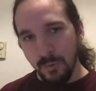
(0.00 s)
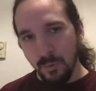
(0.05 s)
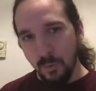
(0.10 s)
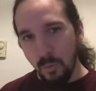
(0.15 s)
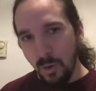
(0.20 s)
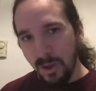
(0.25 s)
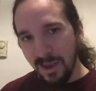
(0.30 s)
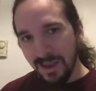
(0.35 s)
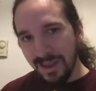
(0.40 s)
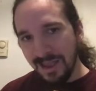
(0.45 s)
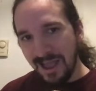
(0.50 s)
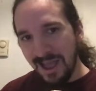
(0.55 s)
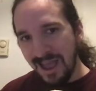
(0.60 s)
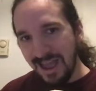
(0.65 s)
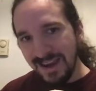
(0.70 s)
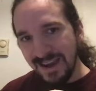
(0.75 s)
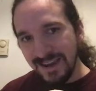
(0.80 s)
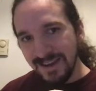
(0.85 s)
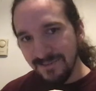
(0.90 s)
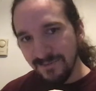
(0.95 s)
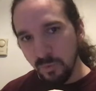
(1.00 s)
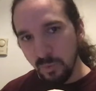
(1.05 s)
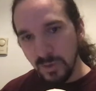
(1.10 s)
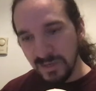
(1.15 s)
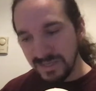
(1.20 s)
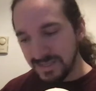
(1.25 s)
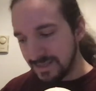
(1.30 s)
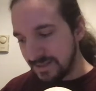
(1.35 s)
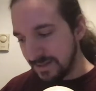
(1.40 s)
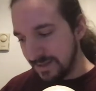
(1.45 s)
What kind of
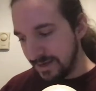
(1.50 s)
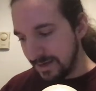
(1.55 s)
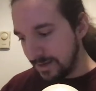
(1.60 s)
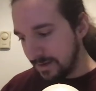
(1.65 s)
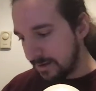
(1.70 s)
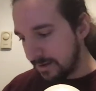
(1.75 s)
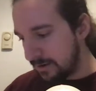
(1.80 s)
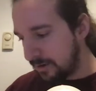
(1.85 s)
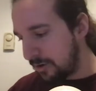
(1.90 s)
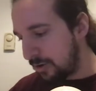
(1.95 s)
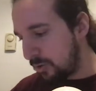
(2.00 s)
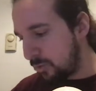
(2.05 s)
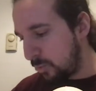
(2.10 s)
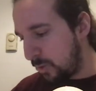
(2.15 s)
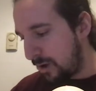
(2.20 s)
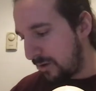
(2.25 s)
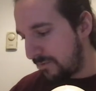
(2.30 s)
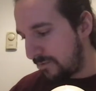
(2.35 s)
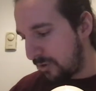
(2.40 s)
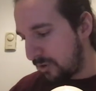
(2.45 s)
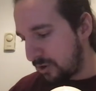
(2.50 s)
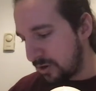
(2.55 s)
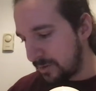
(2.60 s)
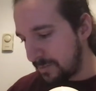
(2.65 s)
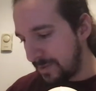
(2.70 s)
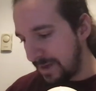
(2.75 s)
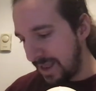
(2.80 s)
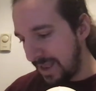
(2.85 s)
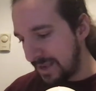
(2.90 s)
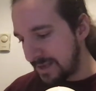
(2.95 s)
whistling? Ralph
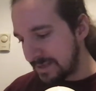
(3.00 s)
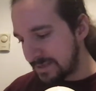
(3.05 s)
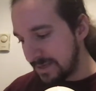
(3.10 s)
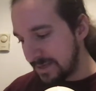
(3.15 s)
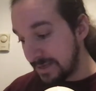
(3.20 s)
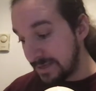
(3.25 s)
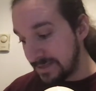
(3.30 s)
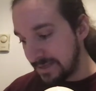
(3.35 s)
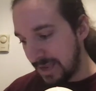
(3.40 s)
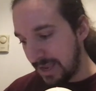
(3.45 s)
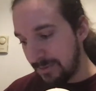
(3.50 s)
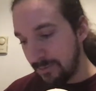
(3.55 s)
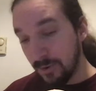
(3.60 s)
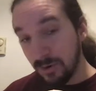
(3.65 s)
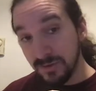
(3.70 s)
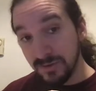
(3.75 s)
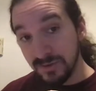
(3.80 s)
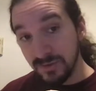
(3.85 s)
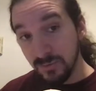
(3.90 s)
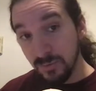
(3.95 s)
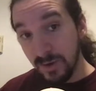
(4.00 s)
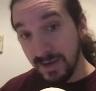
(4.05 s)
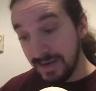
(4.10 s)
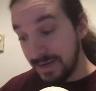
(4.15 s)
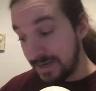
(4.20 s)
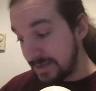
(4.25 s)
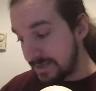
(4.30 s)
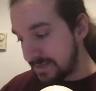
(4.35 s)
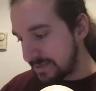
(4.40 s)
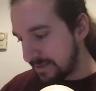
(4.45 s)
Hardman asked. His eyebrows
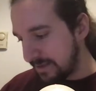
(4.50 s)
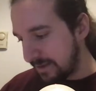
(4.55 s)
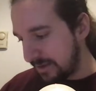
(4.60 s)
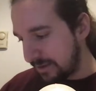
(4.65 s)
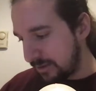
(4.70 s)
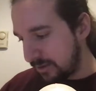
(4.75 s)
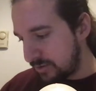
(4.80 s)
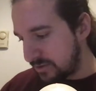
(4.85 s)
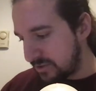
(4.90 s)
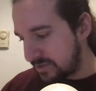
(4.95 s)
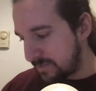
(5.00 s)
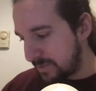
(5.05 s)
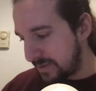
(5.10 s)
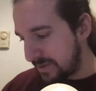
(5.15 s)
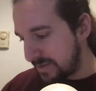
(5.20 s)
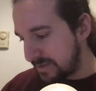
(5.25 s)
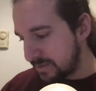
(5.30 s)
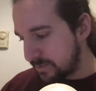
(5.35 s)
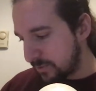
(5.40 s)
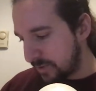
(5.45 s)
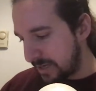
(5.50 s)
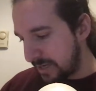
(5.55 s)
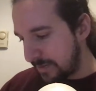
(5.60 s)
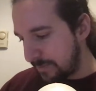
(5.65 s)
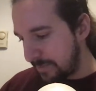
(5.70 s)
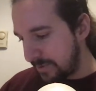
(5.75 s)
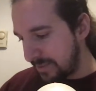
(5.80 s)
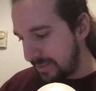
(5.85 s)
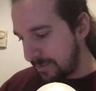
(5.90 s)
raised like clothespins were keeping